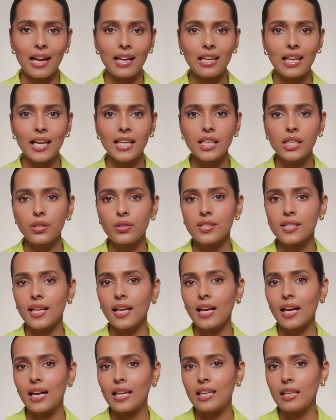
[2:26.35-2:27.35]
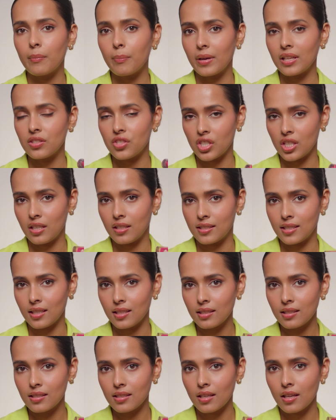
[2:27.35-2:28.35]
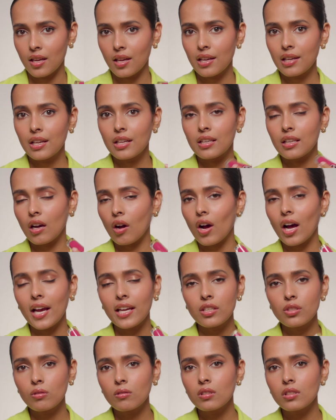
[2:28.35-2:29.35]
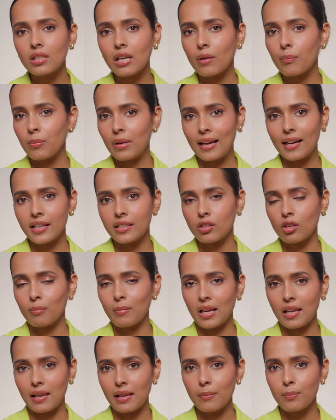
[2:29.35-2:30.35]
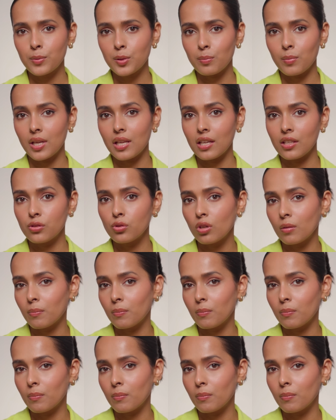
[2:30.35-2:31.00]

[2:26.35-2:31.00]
I like using a lip and cheek tint. Now I don't apply it on my lips, but I do